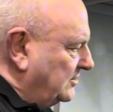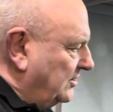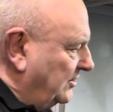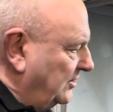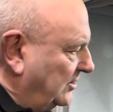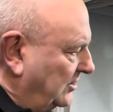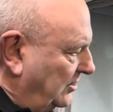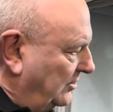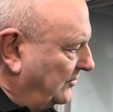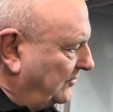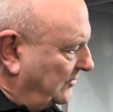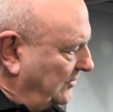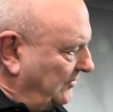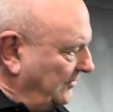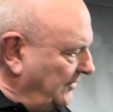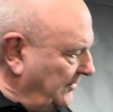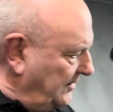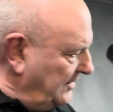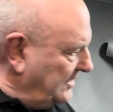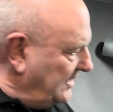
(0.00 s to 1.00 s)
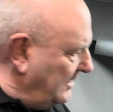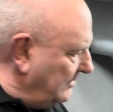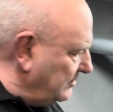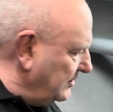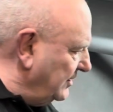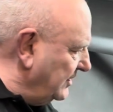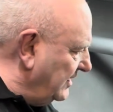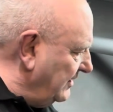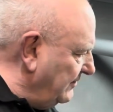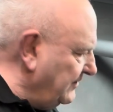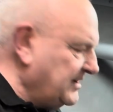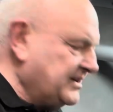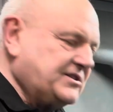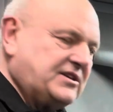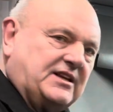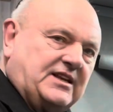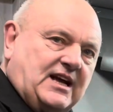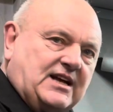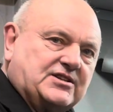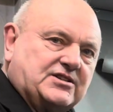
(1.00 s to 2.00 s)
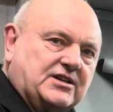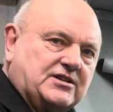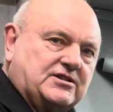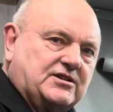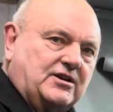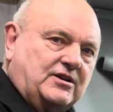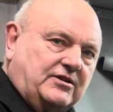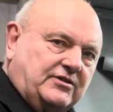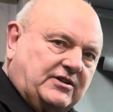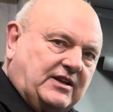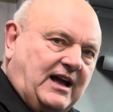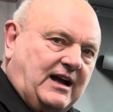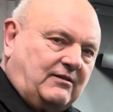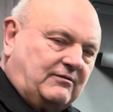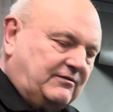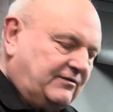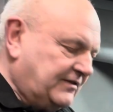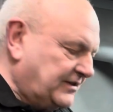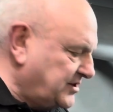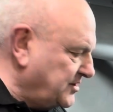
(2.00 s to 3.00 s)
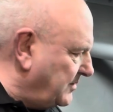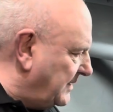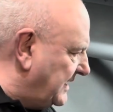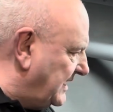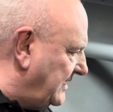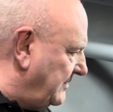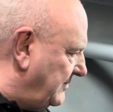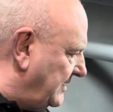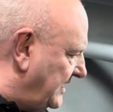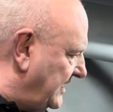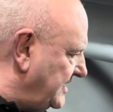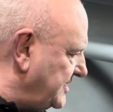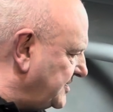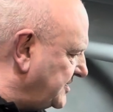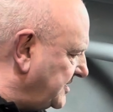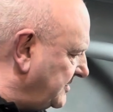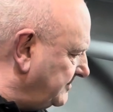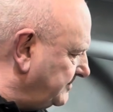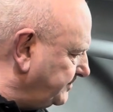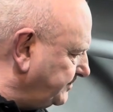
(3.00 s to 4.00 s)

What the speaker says: going to go through the thing that I'm going to give this an acetone down for 20 minutes.